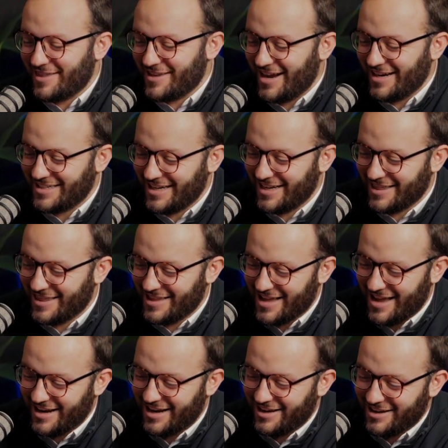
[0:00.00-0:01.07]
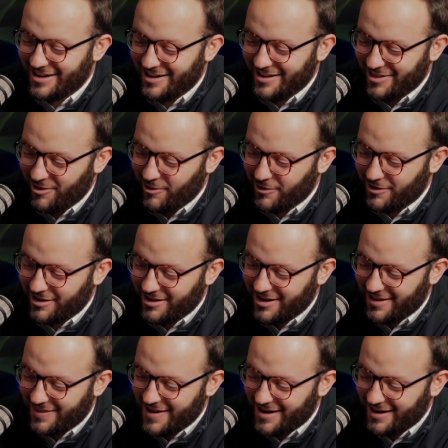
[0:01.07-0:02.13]
19th. I need to look at
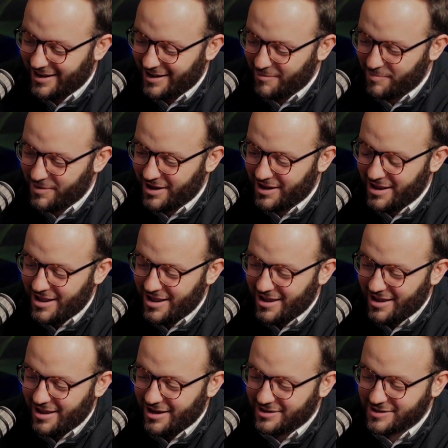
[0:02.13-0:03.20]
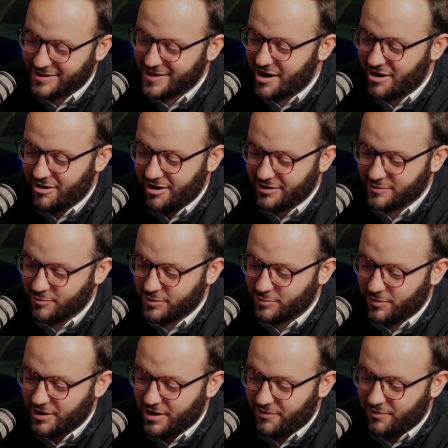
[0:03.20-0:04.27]
that again, but it's a Saturday, so
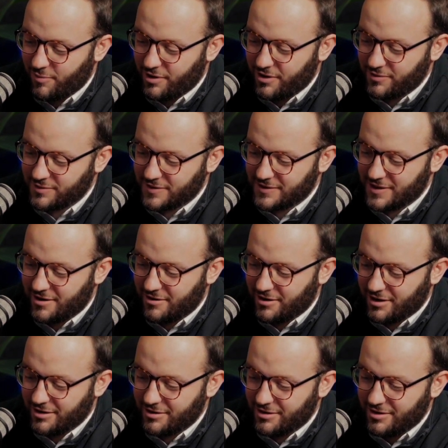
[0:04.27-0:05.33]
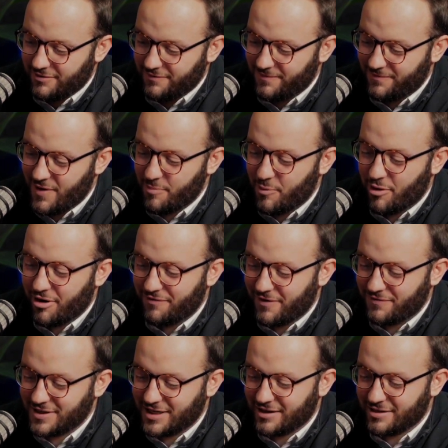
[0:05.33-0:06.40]
every one of those is Saturday. February
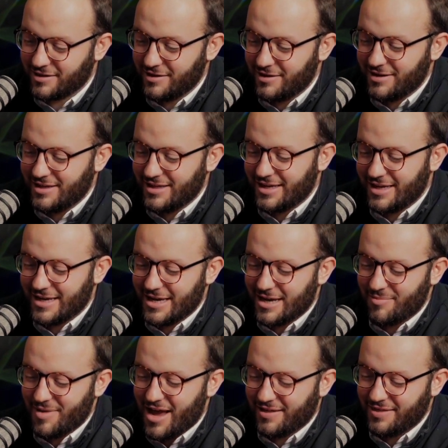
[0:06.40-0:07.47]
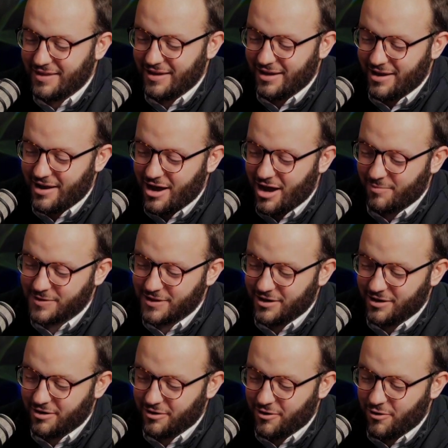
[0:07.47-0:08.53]
15th at the Hobson here
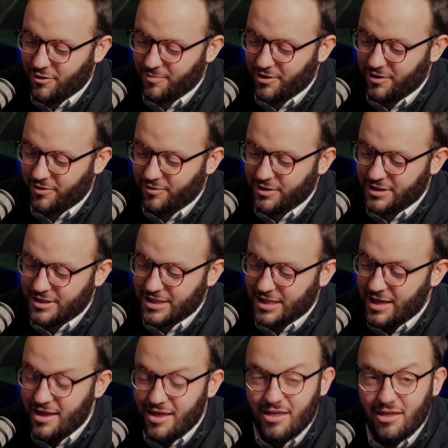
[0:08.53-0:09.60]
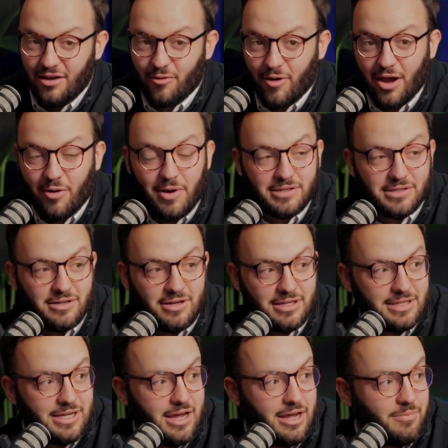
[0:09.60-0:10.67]
in Kokomo. Great question on
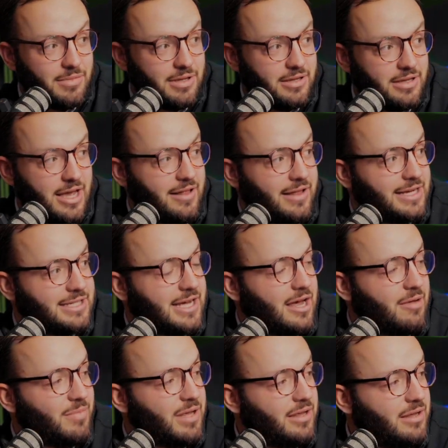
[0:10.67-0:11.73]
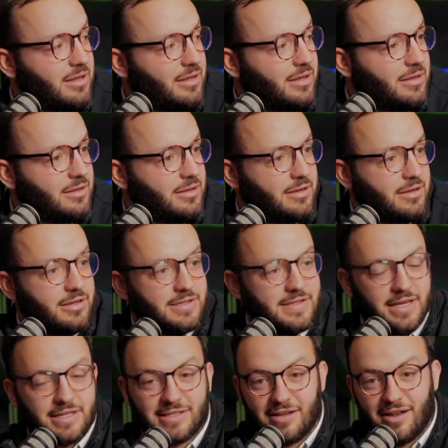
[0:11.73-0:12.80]
time. Kelly, time?
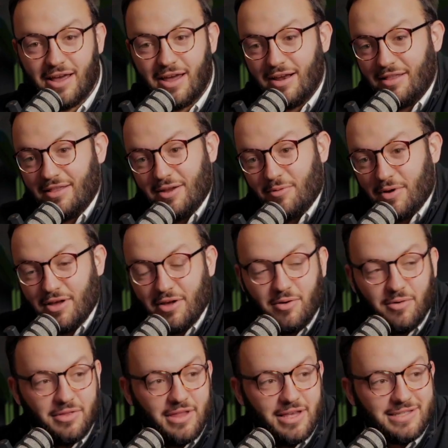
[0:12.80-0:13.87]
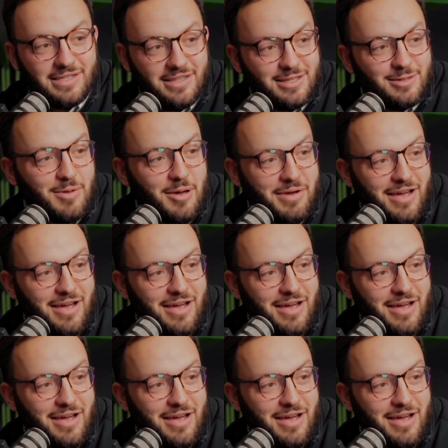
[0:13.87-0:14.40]
6 to 9. There we go. This is why we have the